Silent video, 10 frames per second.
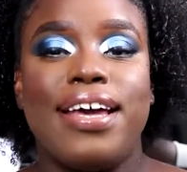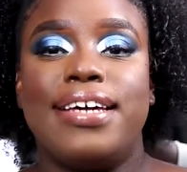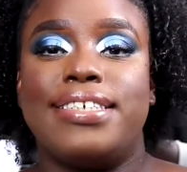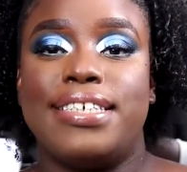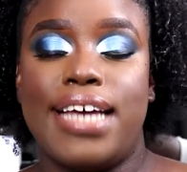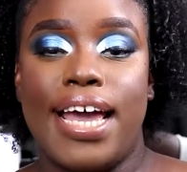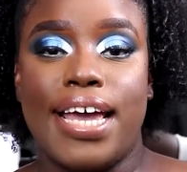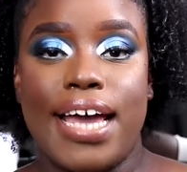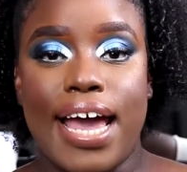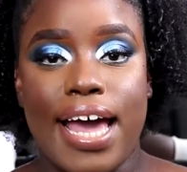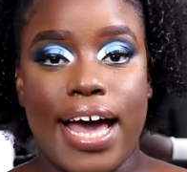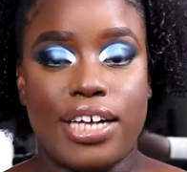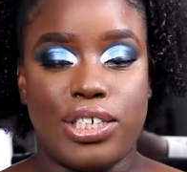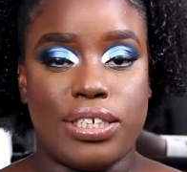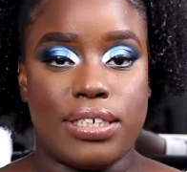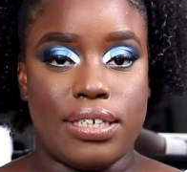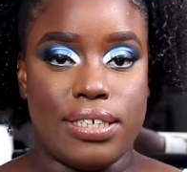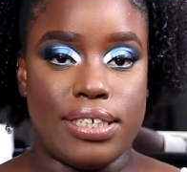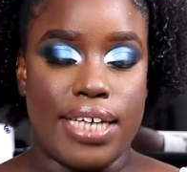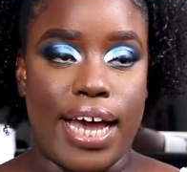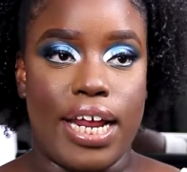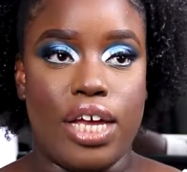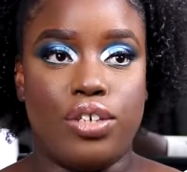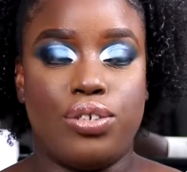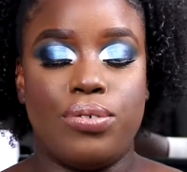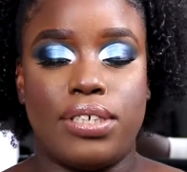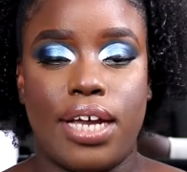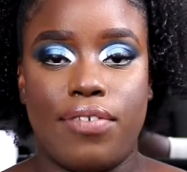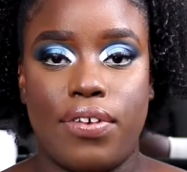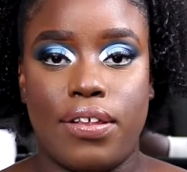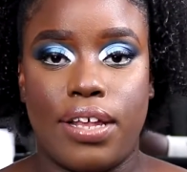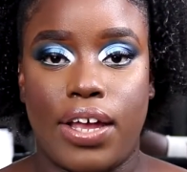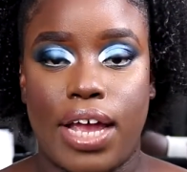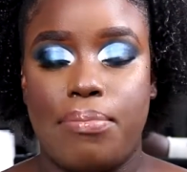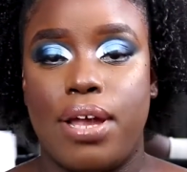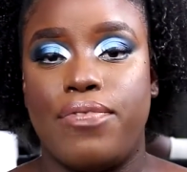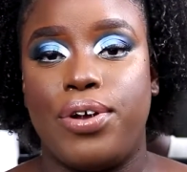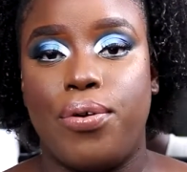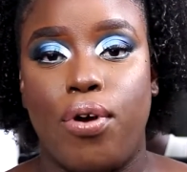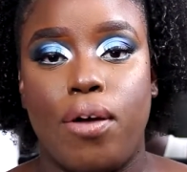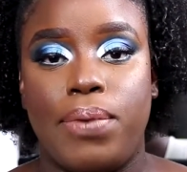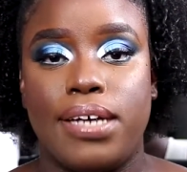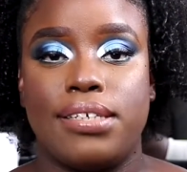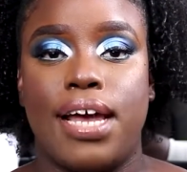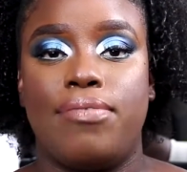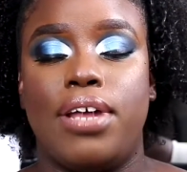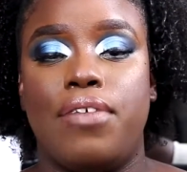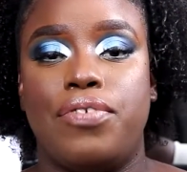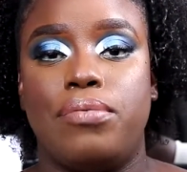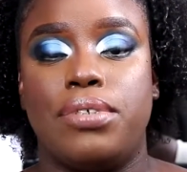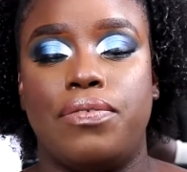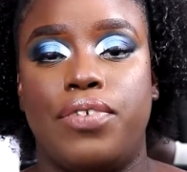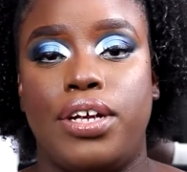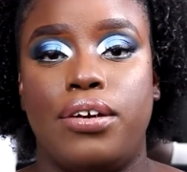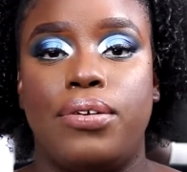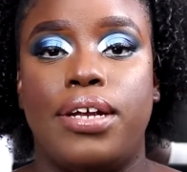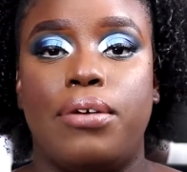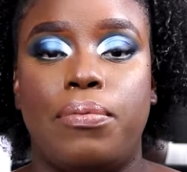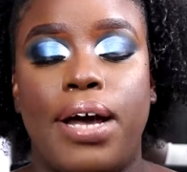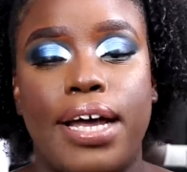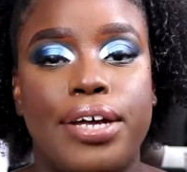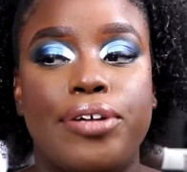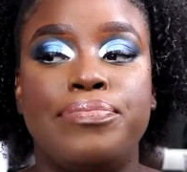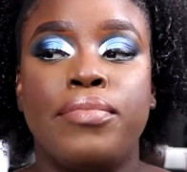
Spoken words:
Today I just decided to sit in front of the camera and record because I have not filmed a video in a while.